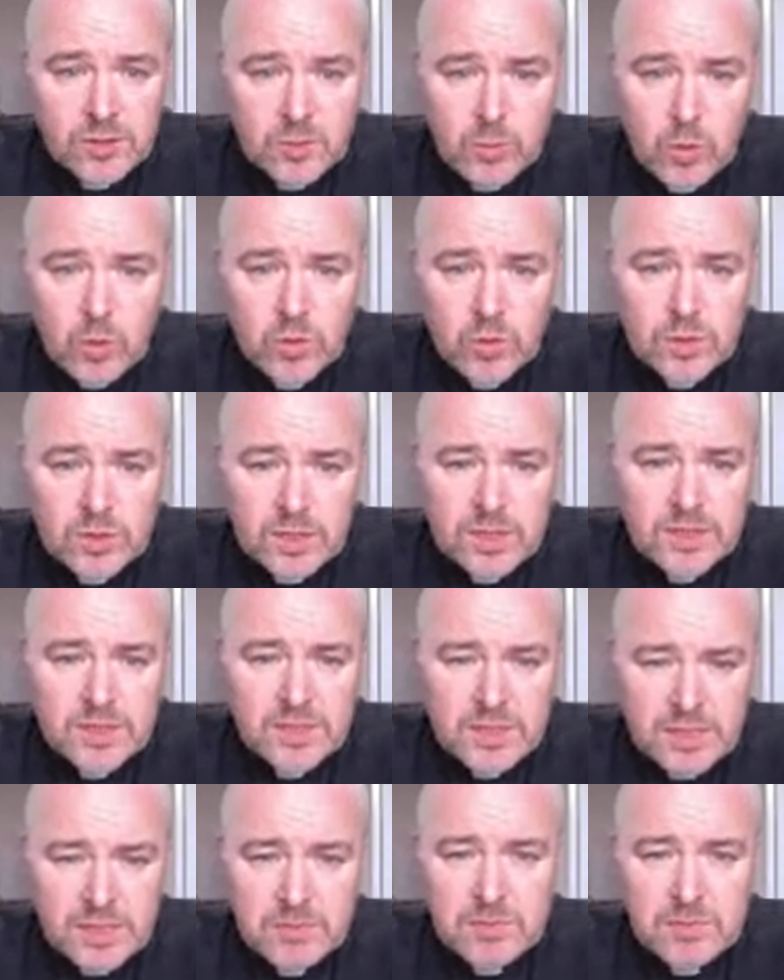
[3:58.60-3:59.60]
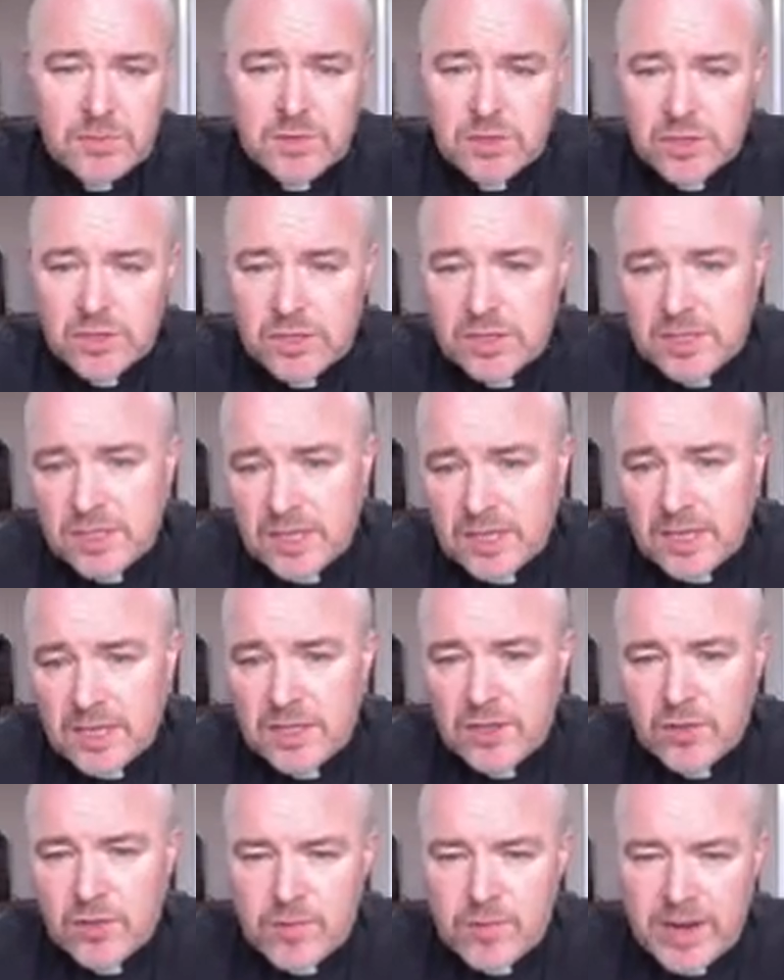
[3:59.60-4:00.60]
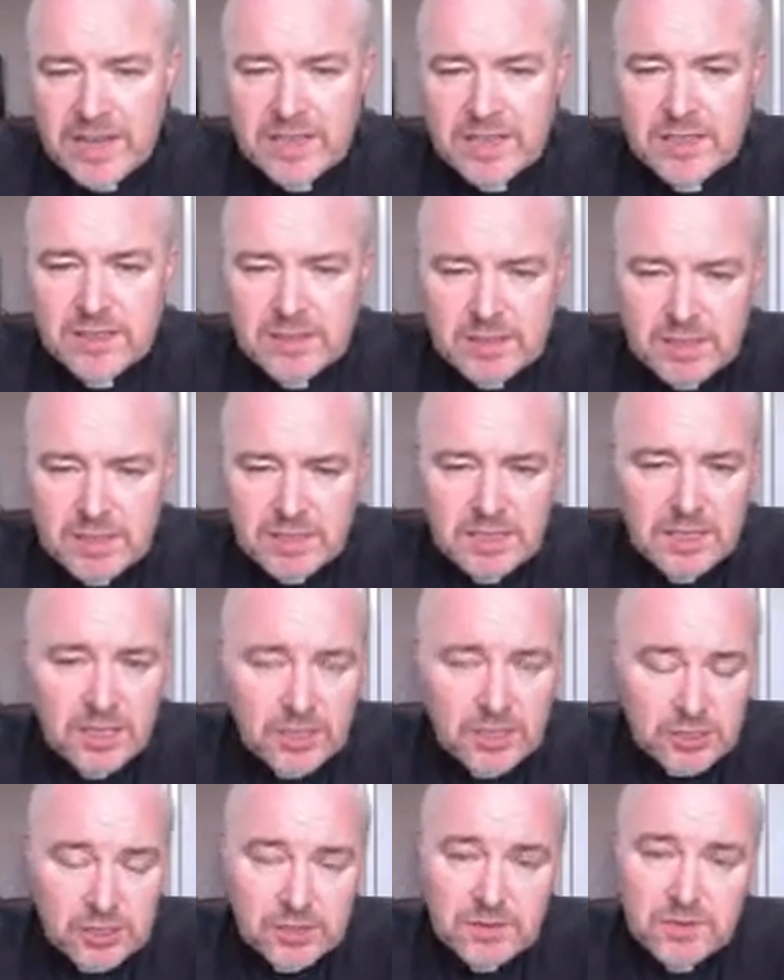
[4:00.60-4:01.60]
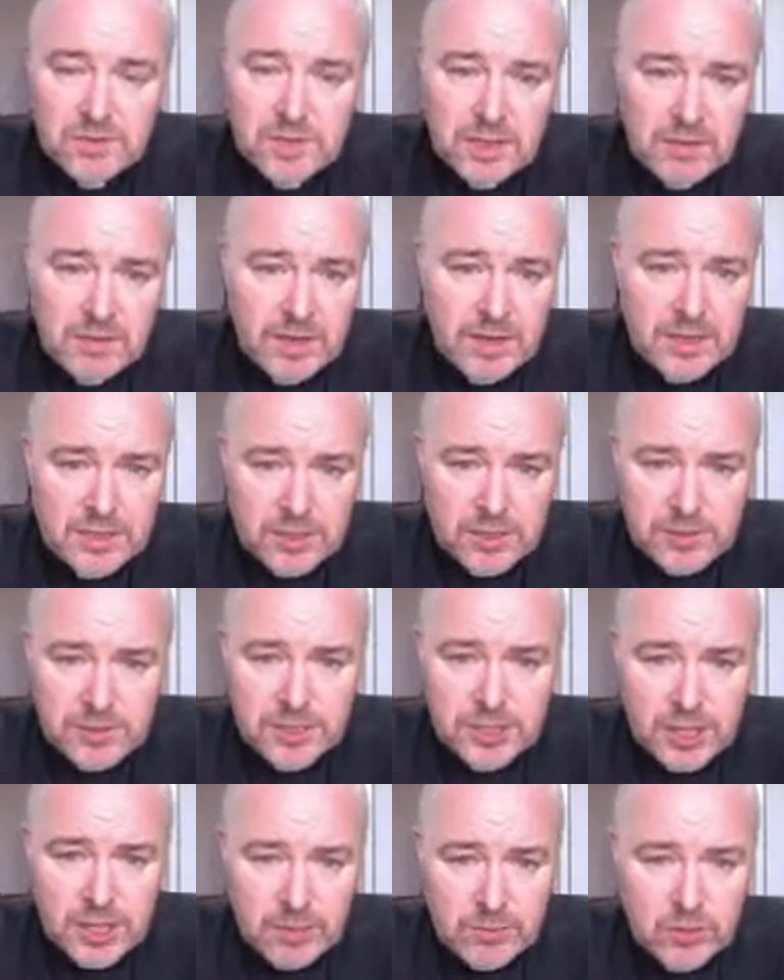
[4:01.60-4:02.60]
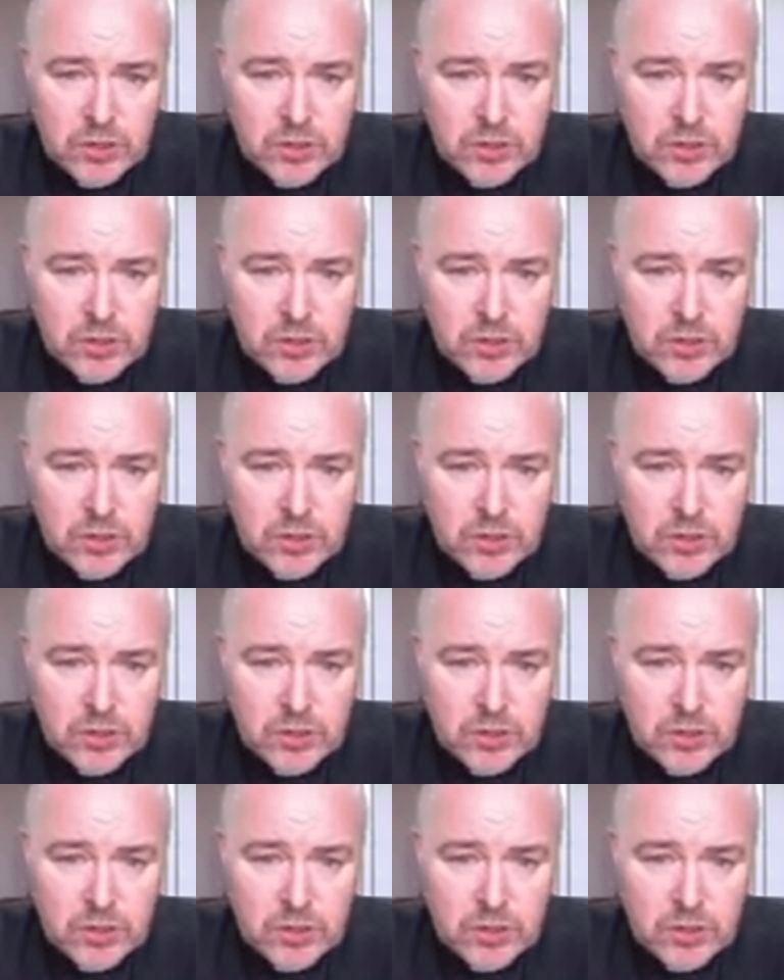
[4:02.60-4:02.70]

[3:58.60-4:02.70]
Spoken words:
Paul seems to take the reconciliation of the offender in chapter